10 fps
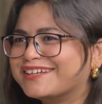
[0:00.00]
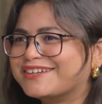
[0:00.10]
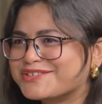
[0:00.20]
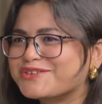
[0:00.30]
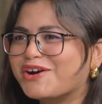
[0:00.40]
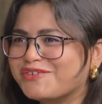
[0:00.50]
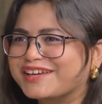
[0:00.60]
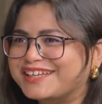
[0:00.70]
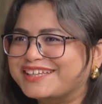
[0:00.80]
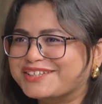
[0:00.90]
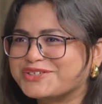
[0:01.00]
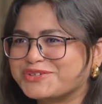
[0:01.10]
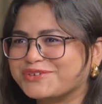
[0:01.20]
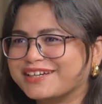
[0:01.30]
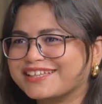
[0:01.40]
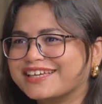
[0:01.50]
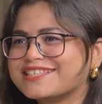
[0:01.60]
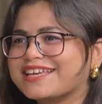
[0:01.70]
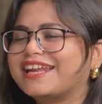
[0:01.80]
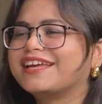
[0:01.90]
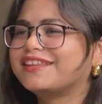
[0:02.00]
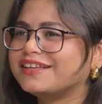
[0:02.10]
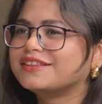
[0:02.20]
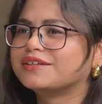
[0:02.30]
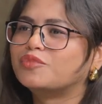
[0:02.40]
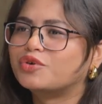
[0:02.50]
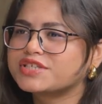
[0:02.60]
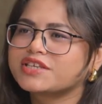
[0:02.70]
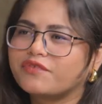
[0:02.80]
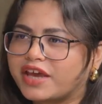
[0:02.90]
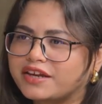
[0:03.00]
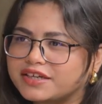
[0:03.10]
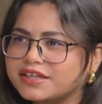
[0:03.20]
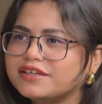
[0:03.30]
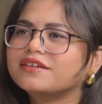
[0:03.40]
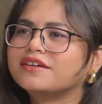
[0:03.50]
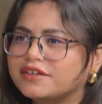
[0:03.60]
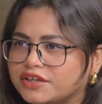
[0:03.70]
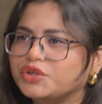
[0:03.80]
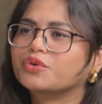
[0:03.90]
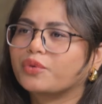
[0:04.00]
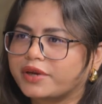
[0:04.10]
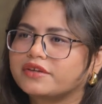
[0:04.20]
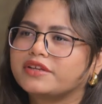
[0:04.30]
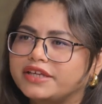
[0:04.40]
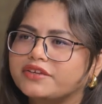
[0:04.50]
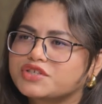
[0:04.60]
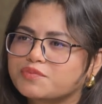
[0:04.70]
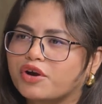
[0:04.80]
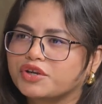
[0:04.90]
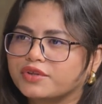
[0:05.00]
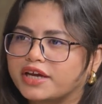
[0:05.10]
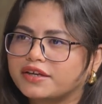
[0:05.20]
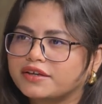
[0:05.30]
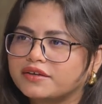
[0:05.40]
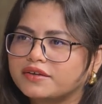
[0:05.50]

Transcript: resolve any issue, I guess. And I think the more severity, you quickly respond to that. I mean,